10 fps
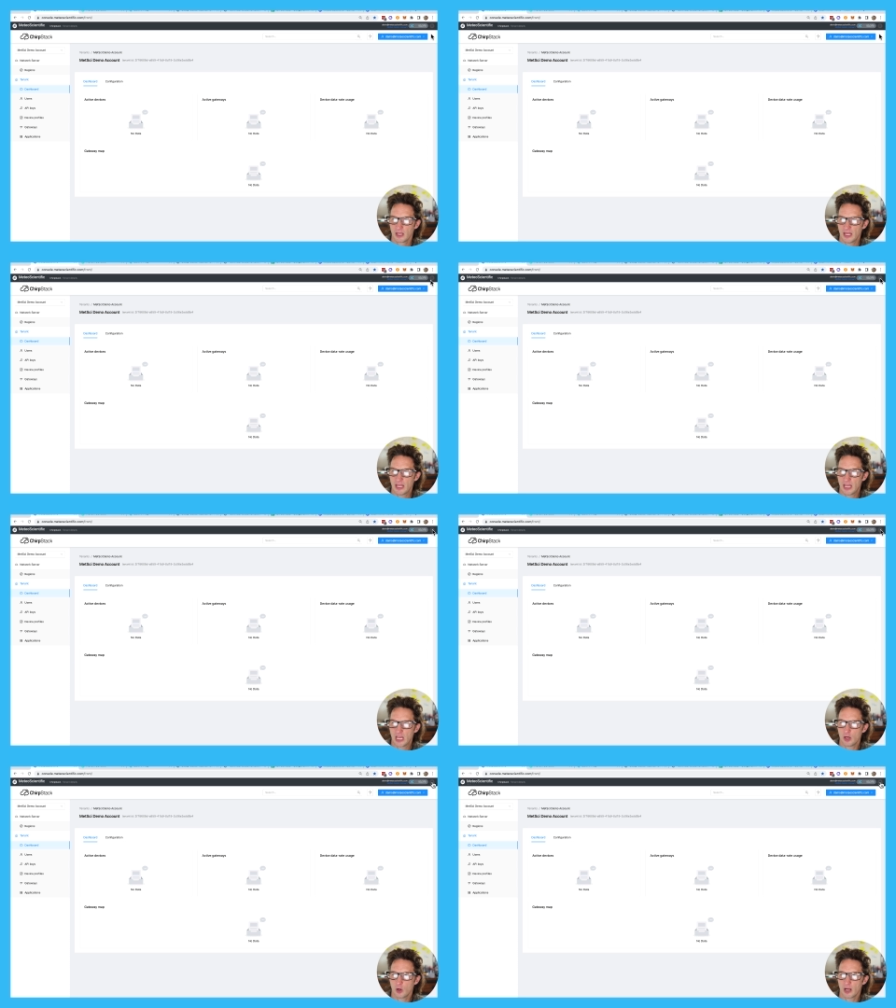
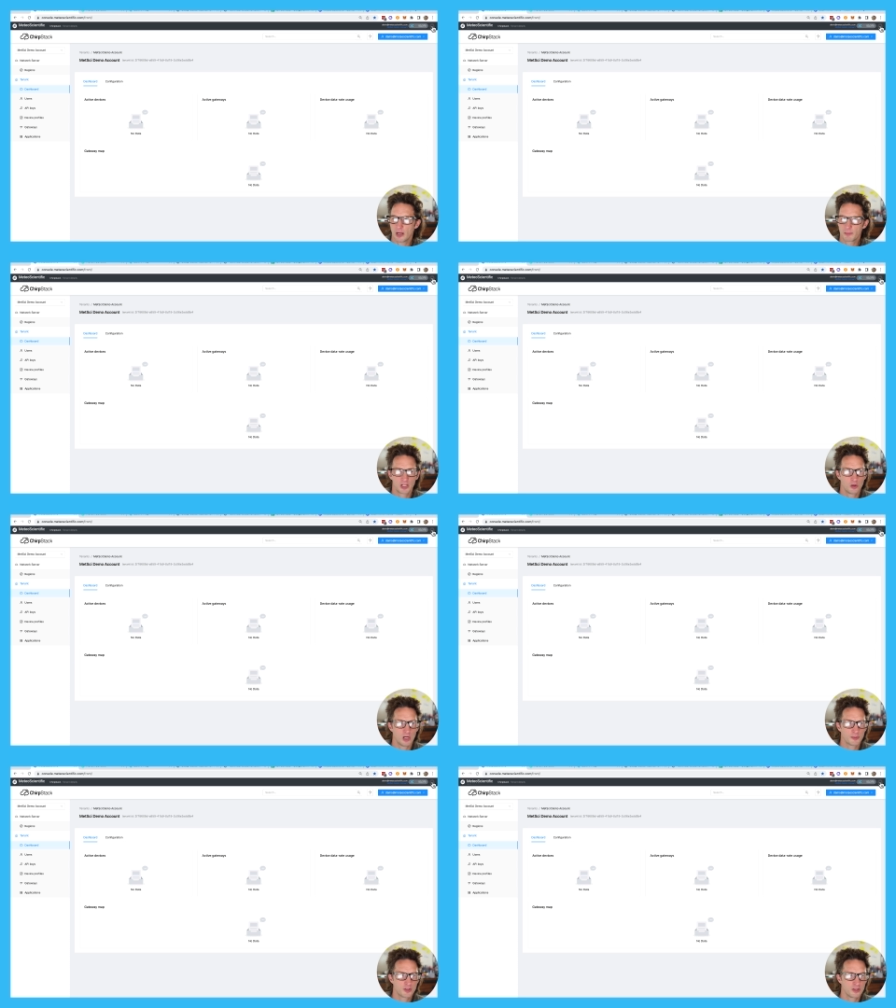And I'm going to go
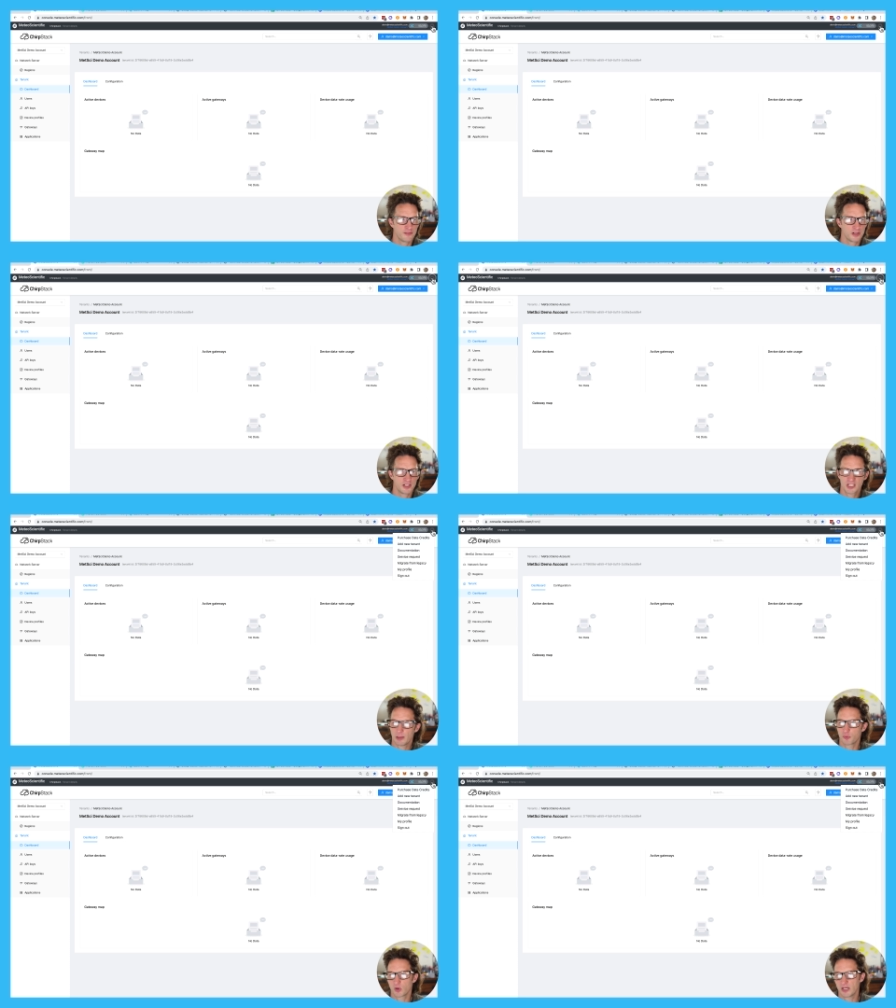up to the very
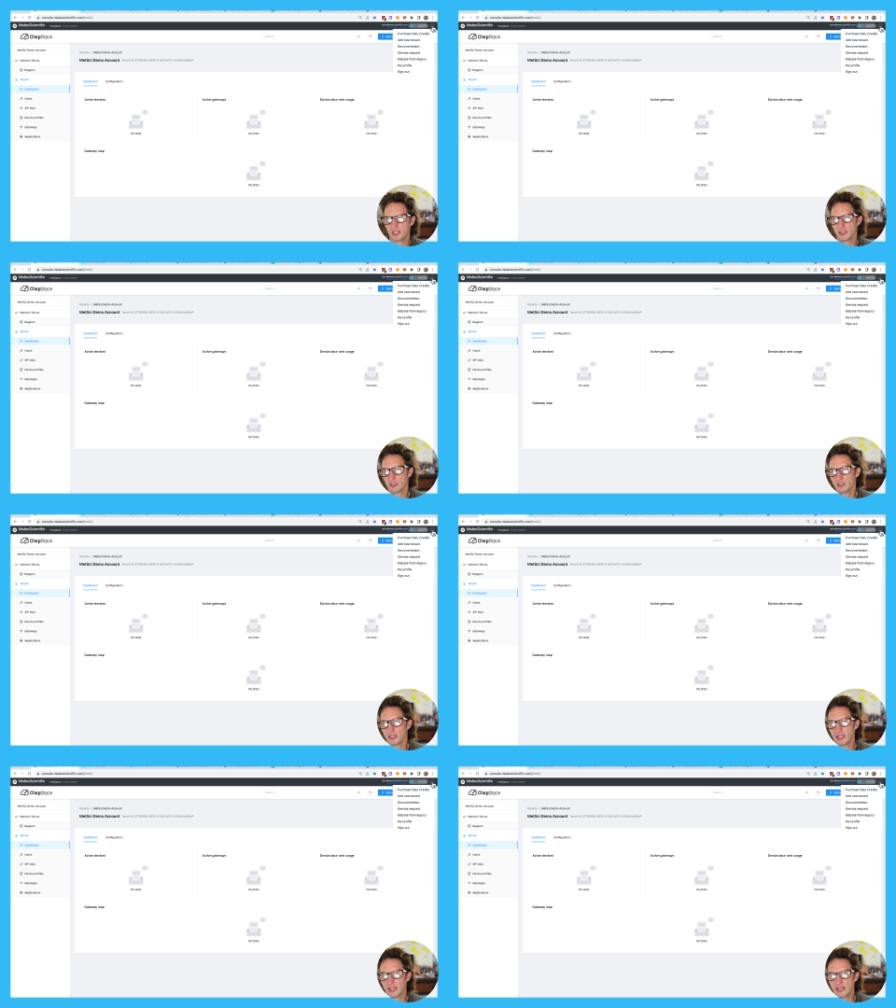top right here
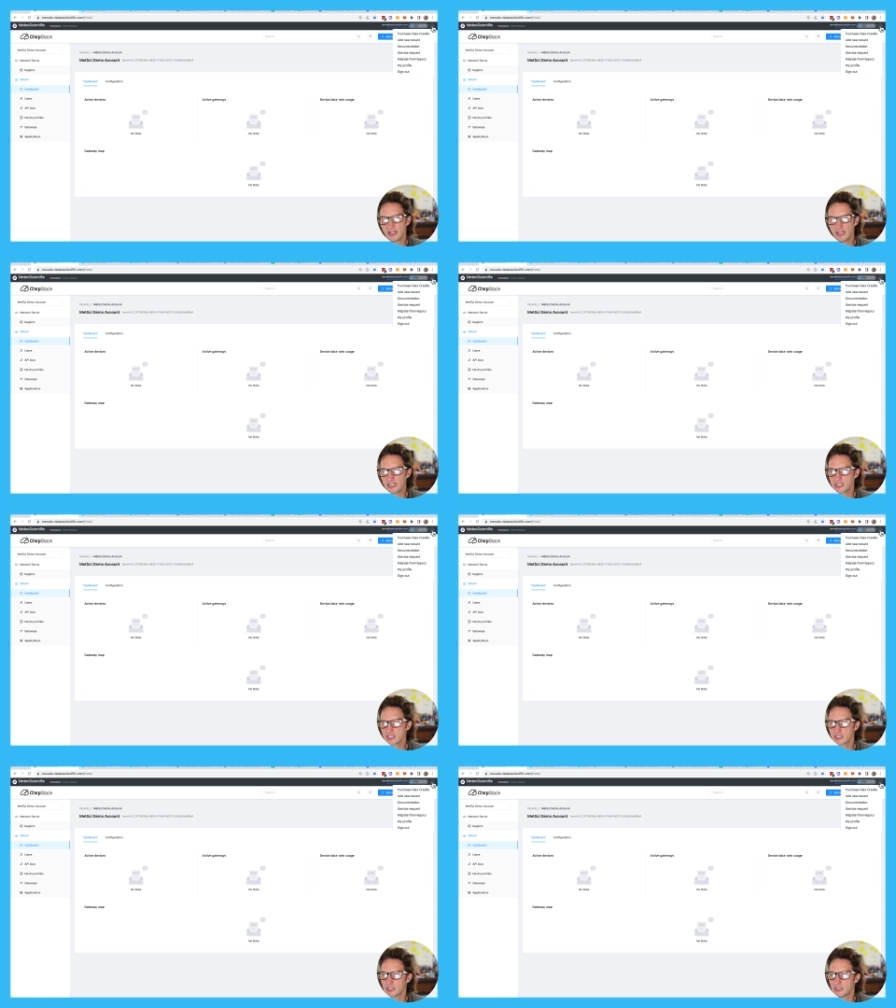and hit
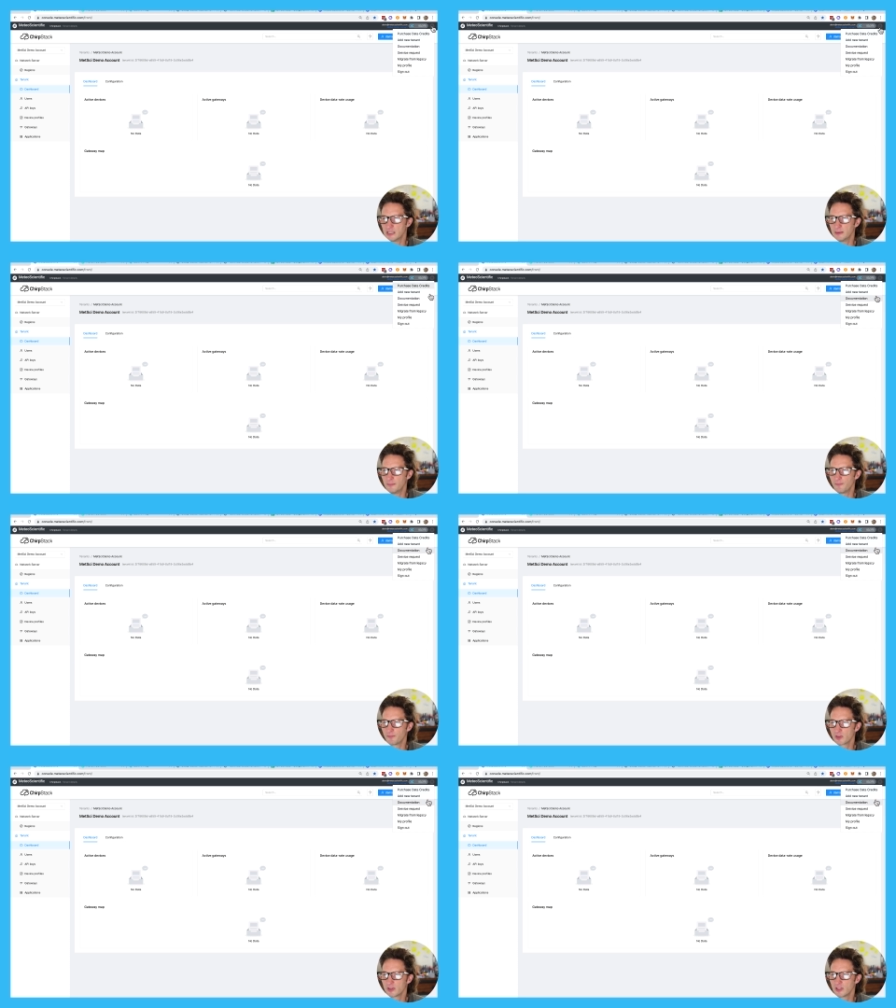um,
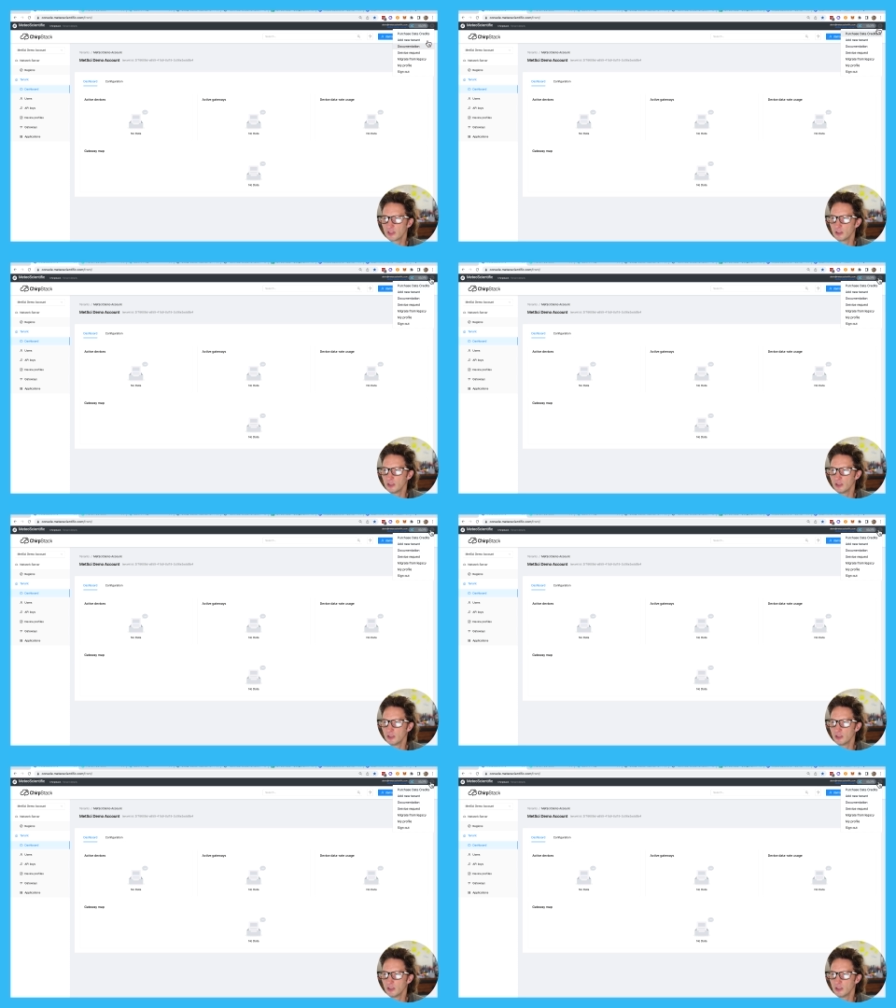the little